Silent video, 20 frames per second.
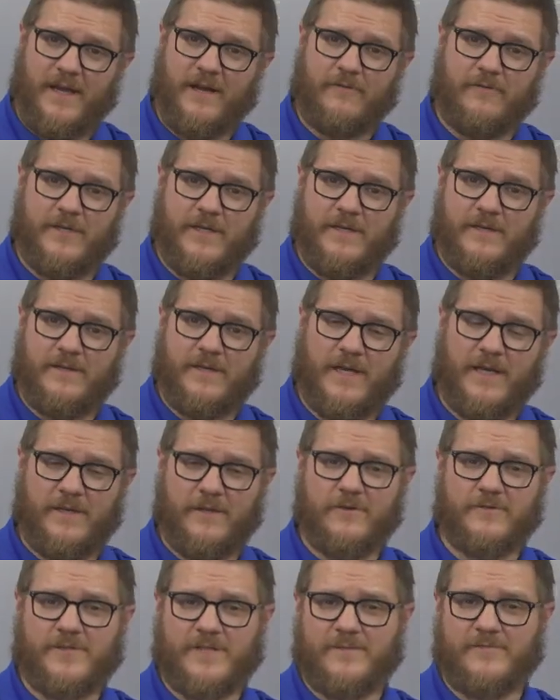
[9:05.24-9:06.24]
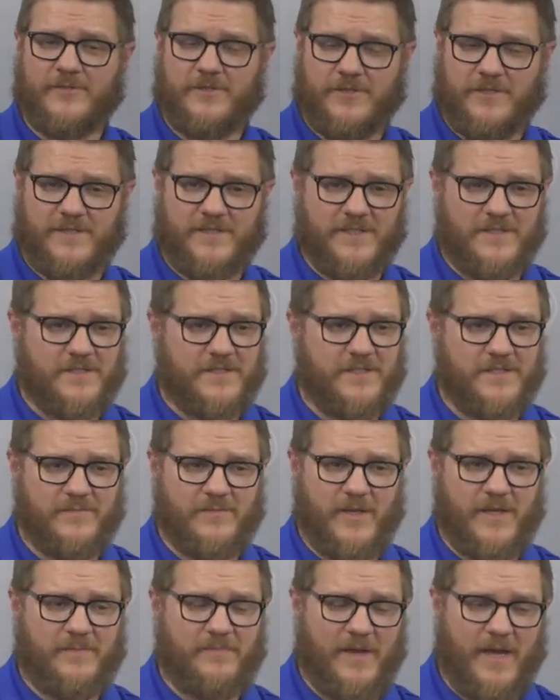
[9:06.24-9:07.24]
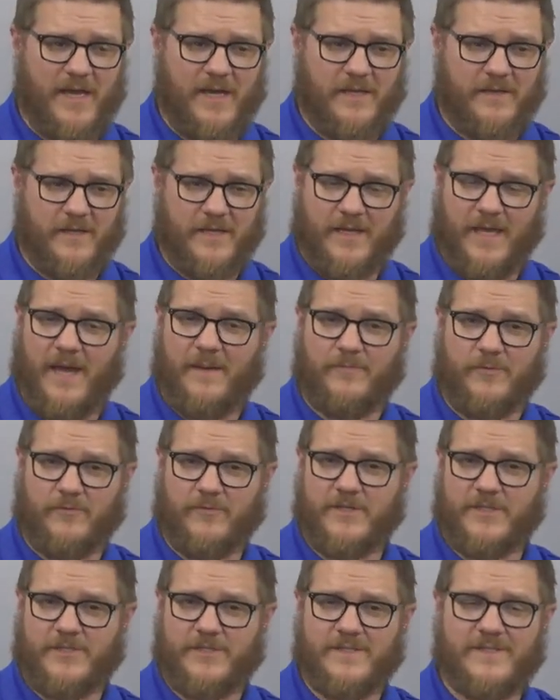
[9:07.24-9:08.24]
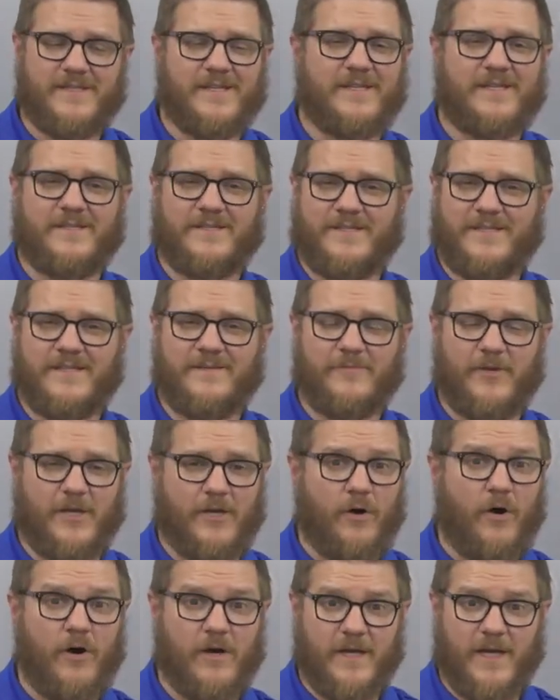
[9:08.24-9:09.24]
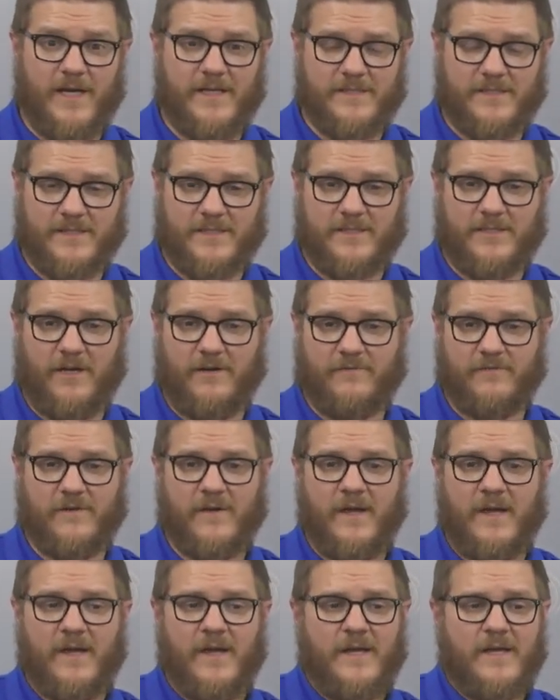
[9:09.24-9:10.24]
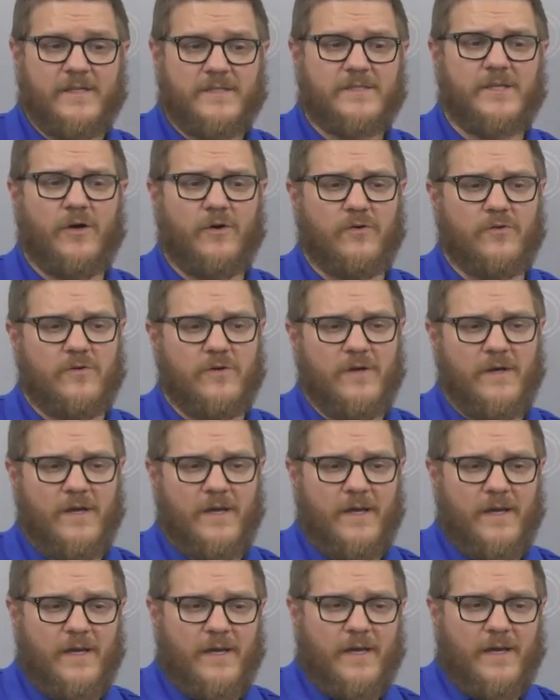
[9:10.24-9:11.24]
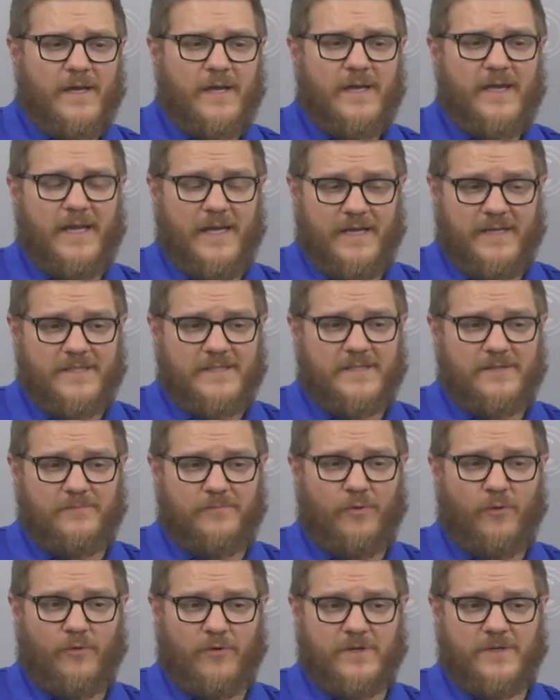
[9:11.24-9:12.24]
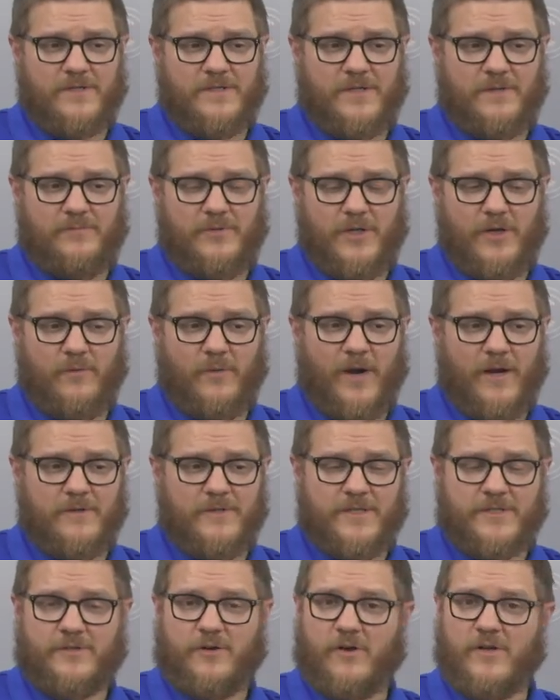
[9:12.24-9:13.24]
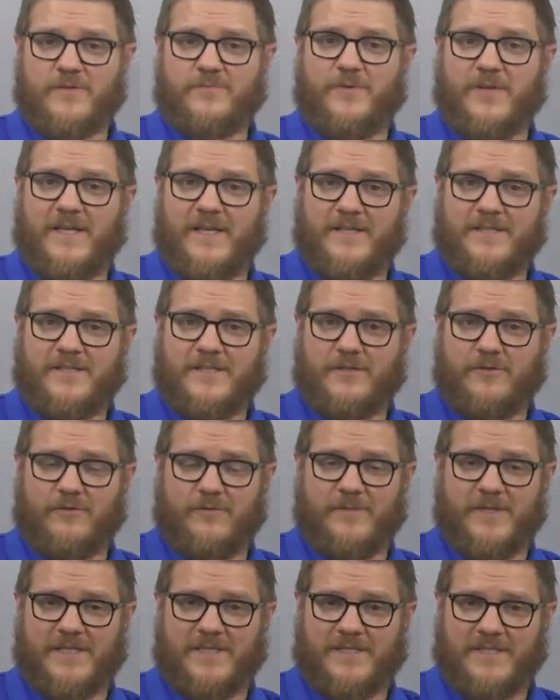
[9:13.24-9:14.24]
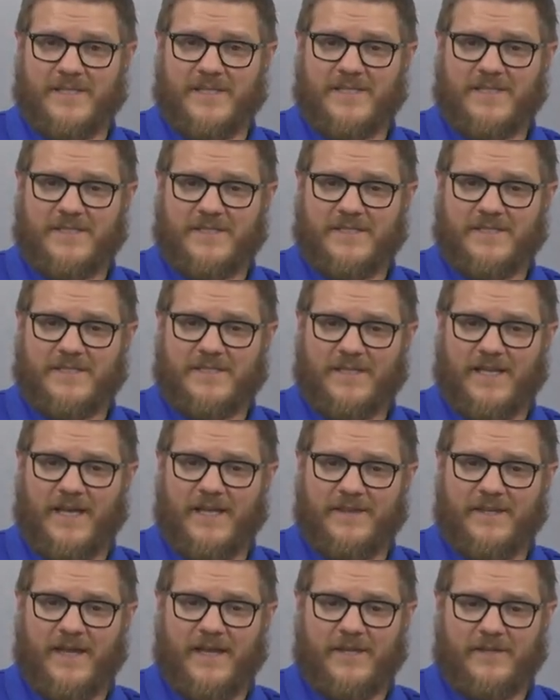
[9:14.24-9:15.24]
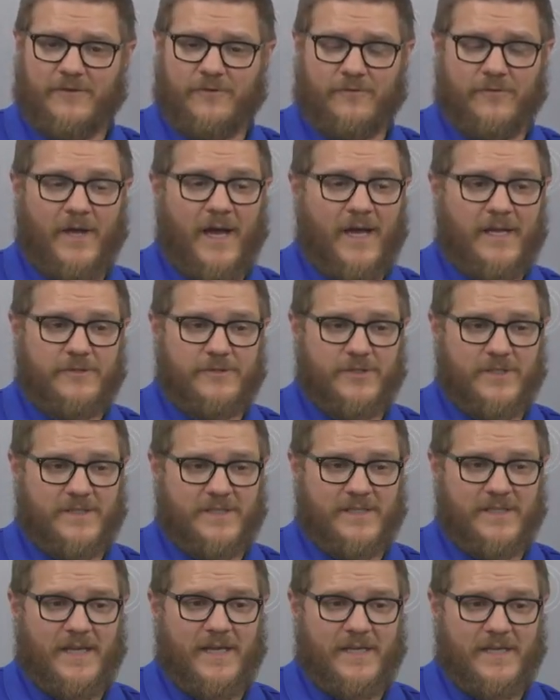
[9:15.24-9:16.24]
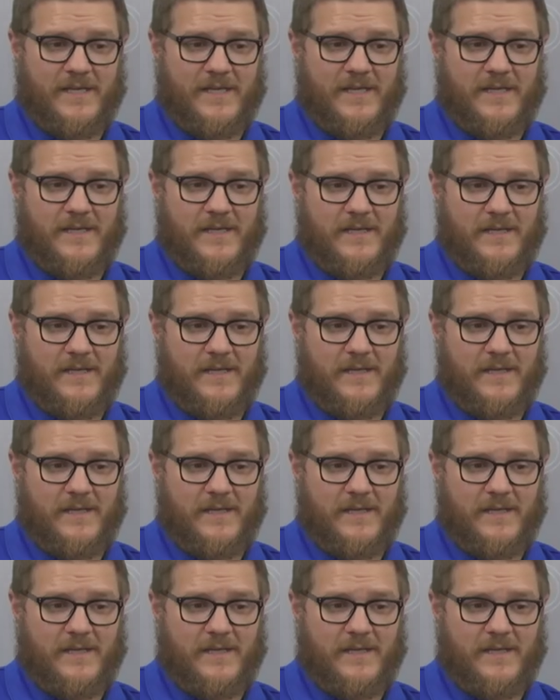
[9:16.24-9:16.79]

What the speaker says: area. And those images can seem like apparitions. They can seem like all kinds of stuff. So it is important to be aware that Charles Bonnet Syndrome exists, and that you're not just like